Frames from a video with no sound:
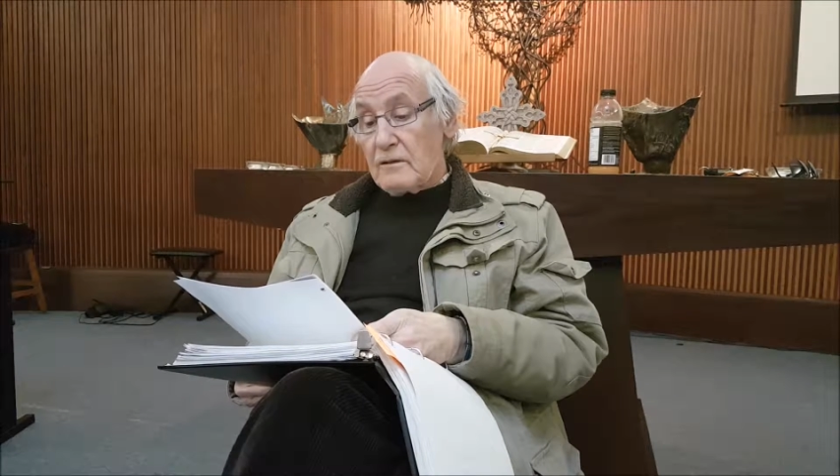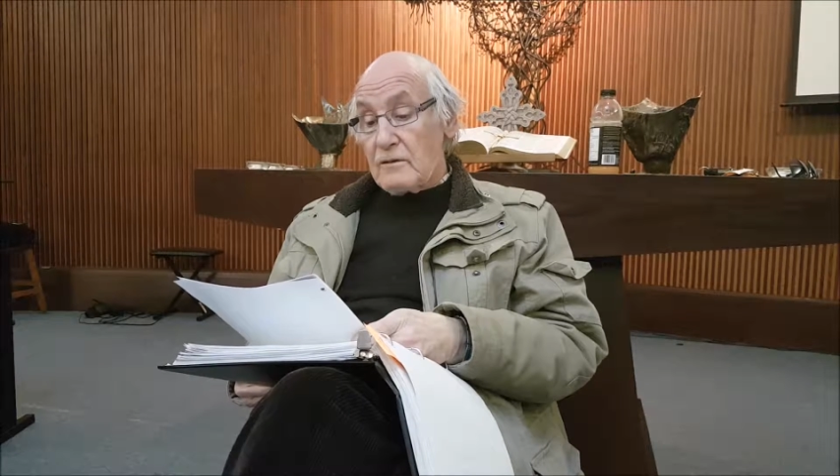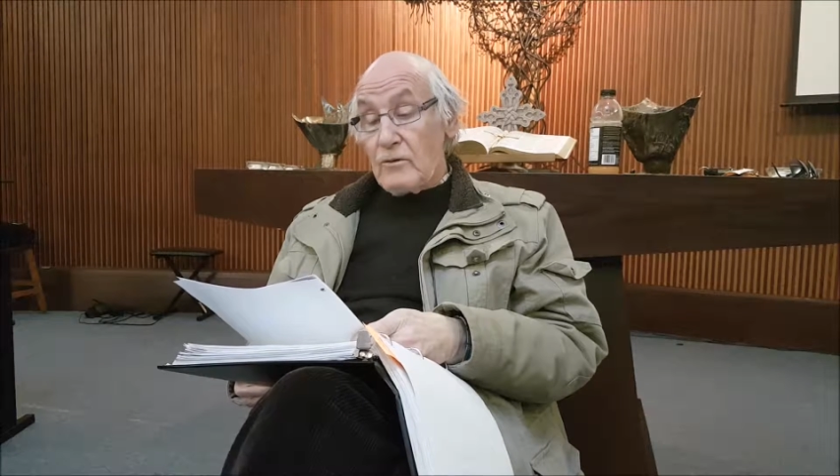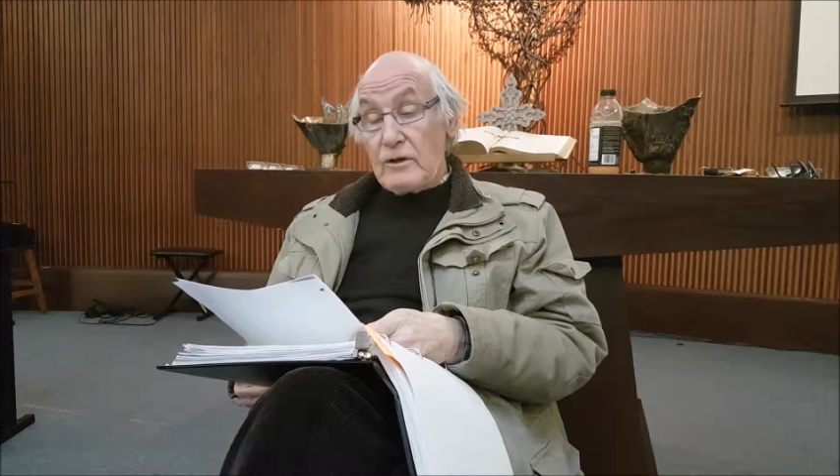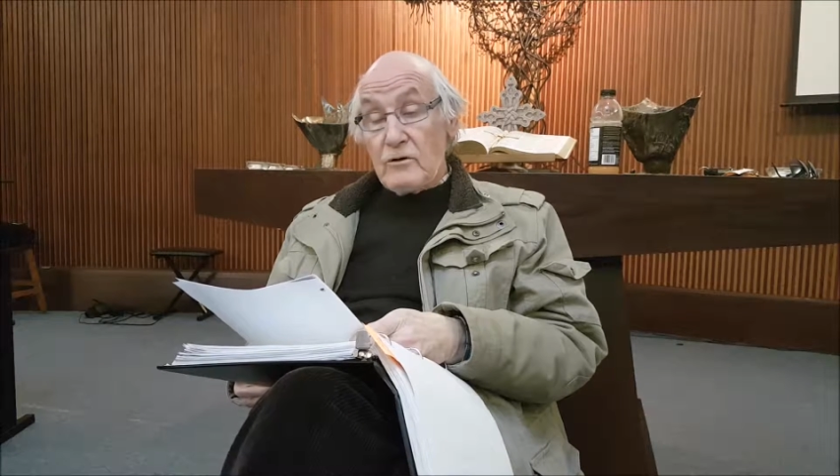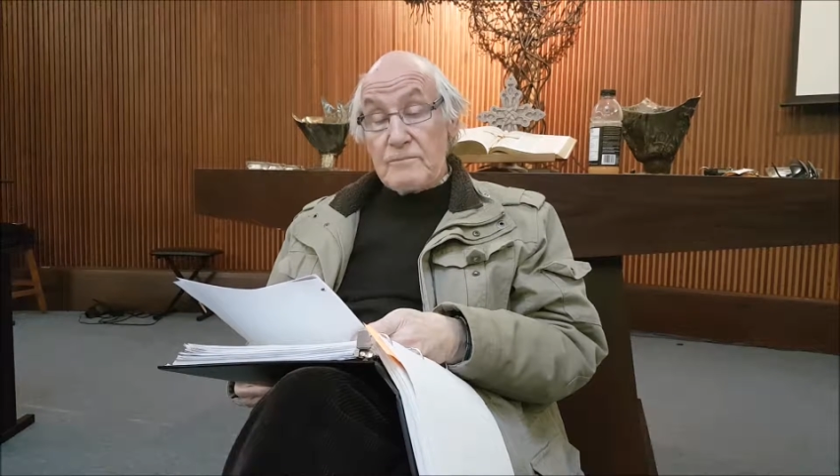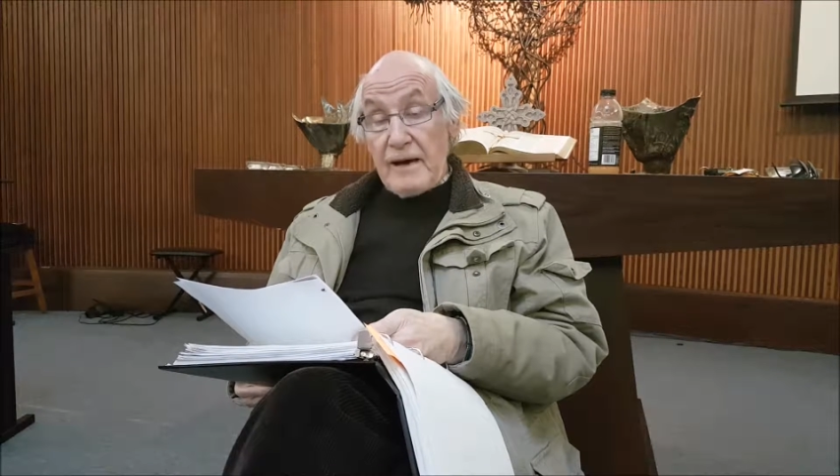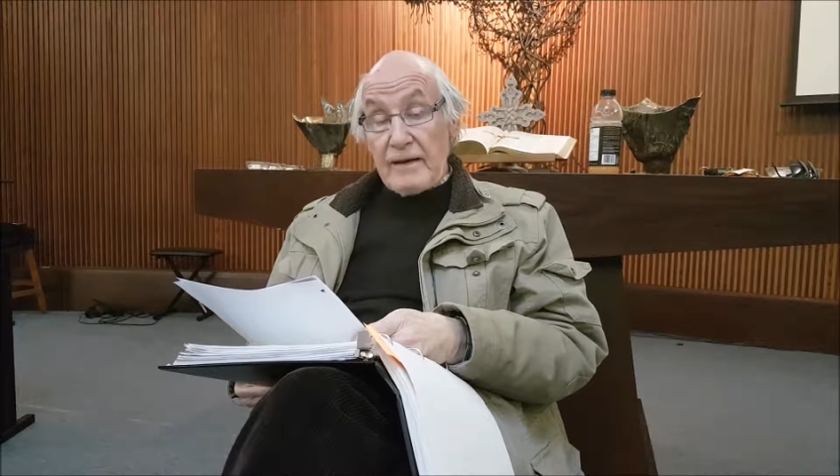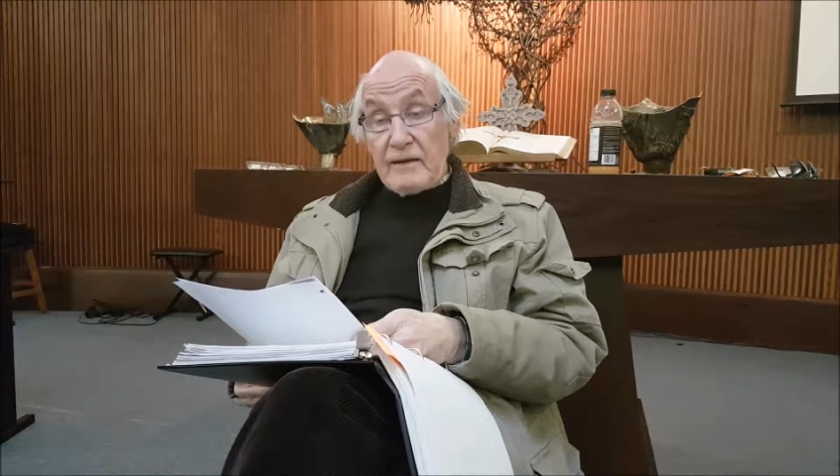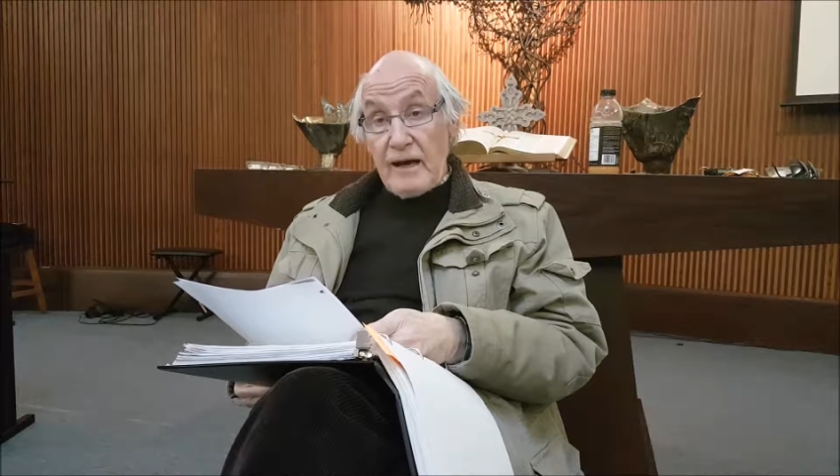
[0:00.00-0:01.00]
So it goes
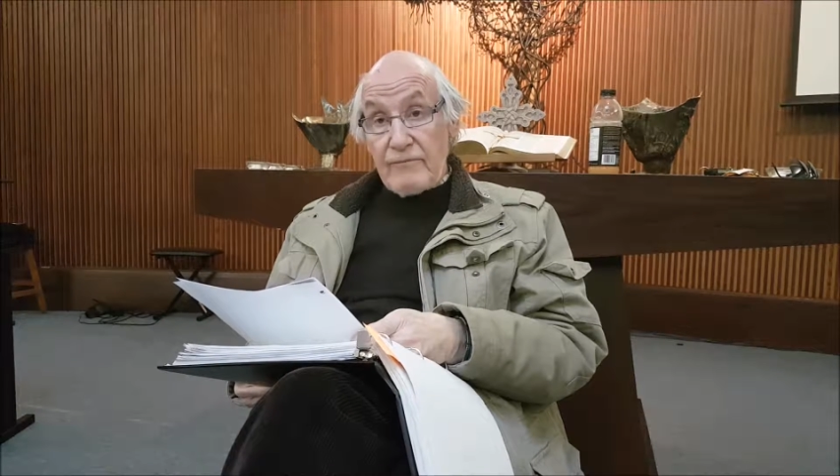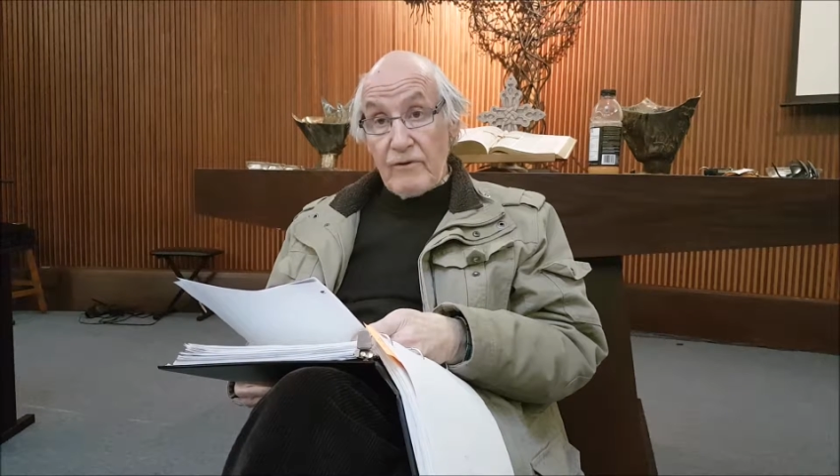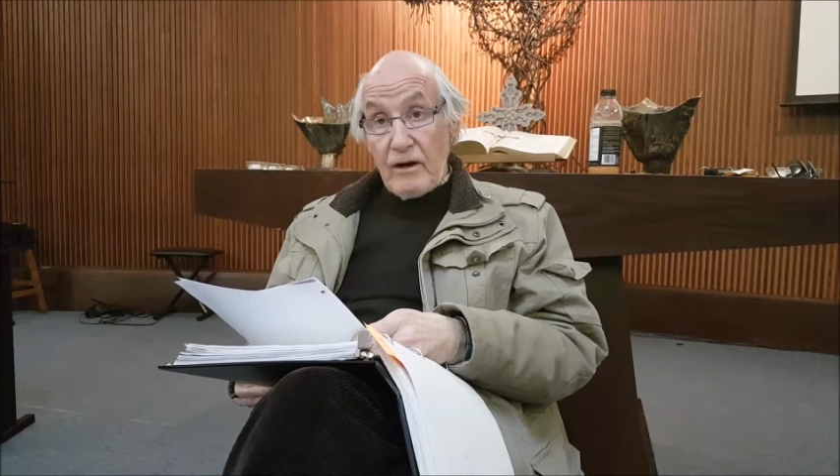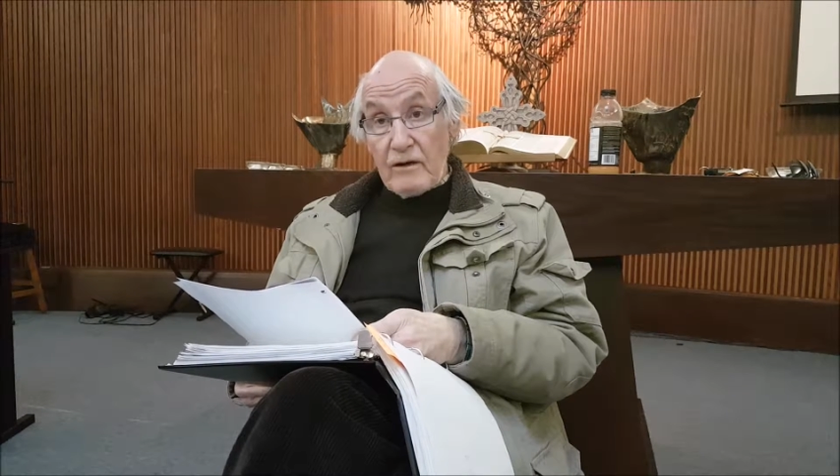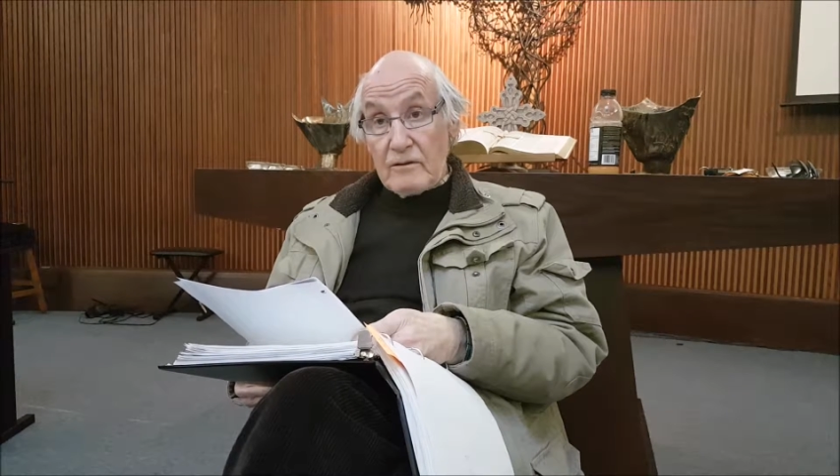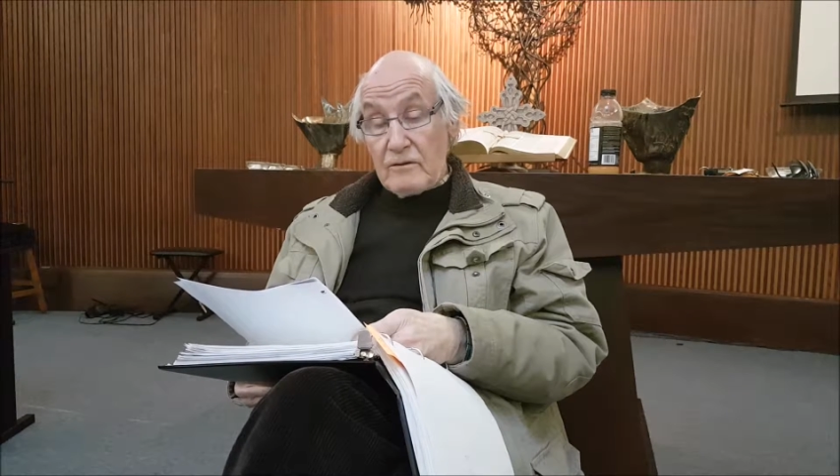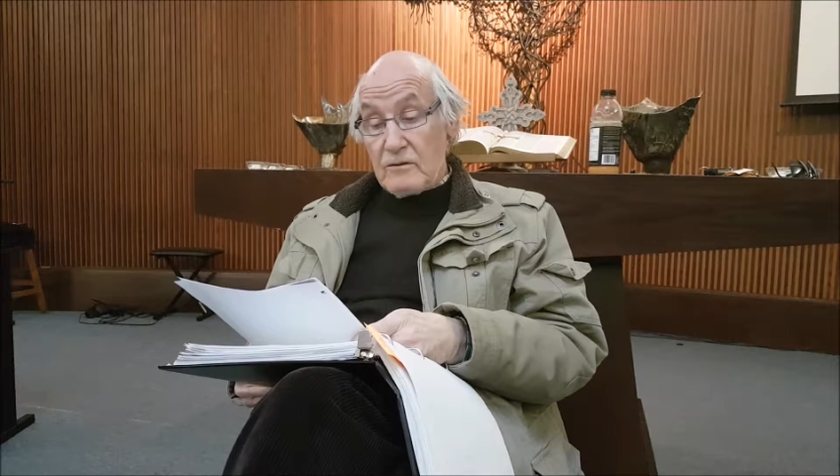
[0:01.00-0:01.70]
back that far.